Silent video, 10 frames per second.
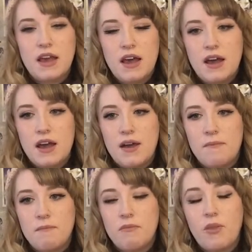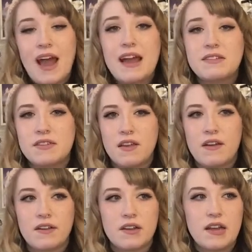um, last
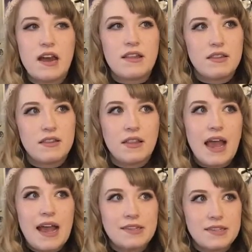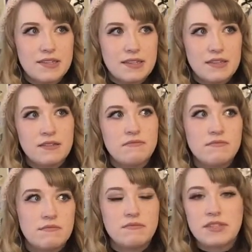longer, not last as in
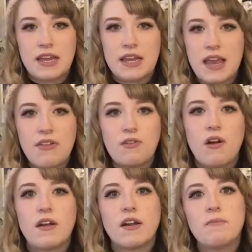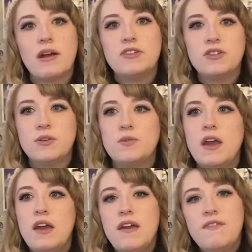stay together longer, but to
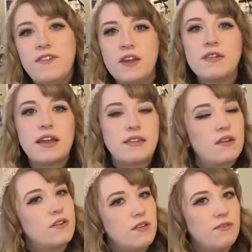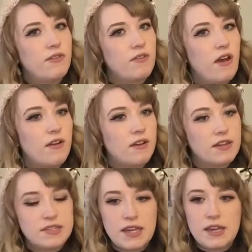feel like they're new for longer
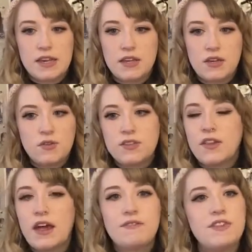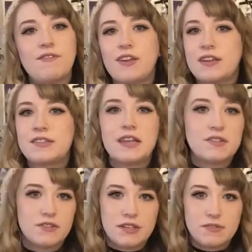is to use a lot of different
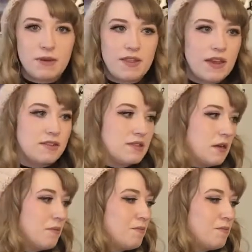accessories with it. So